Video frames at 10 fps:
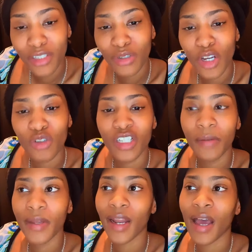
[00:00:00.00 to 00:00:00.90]
But you know,
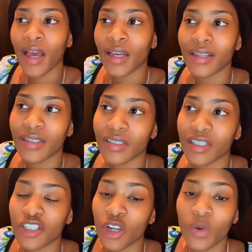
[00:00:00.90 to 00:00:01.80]

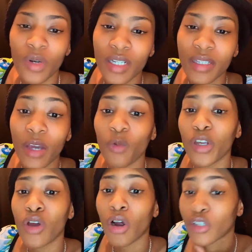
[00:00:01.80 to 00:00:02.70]
Geminis show us
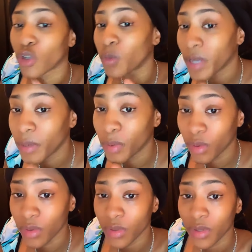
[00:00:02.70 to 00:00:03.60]
that we are two
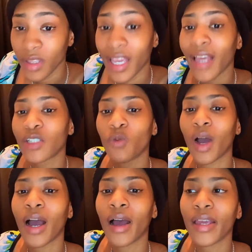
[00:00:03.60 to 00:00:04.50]
people.
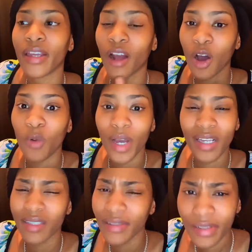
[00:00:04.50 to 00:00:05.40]
That's why it
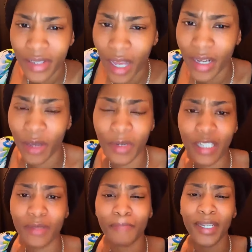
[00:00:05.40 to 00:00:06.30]
always looks like
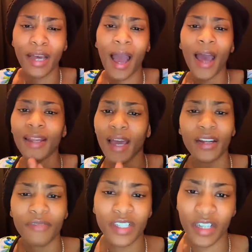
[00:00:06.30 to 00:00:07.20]
that. That's be the
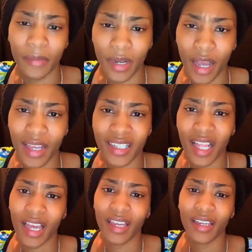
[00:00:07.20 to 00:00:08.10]
highlight of a
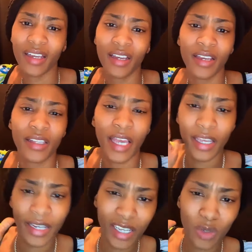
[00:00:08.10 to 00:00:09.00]
Gemini. It's like
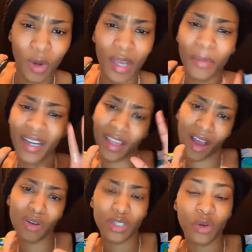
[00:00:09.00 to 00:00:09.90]
they this way,
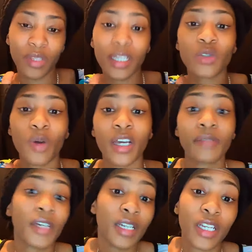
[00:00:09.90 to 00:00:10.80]
but they also this
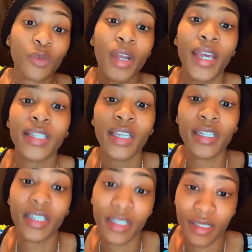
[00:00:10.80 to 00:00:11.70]
ways because that's what they
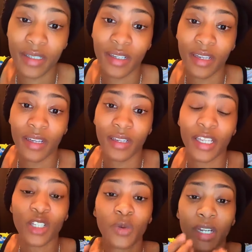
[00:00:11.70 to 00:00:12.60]
teach us.
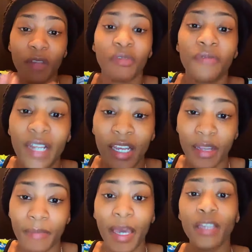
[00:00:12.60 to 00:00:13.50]
That's what they
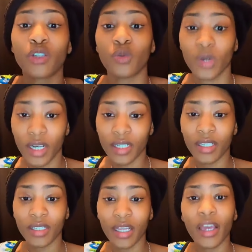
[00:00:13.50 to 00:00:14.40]
reflecting back to
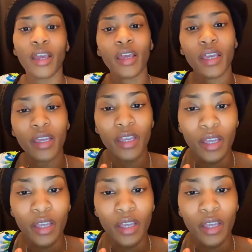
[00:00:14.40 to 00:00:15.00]
us is that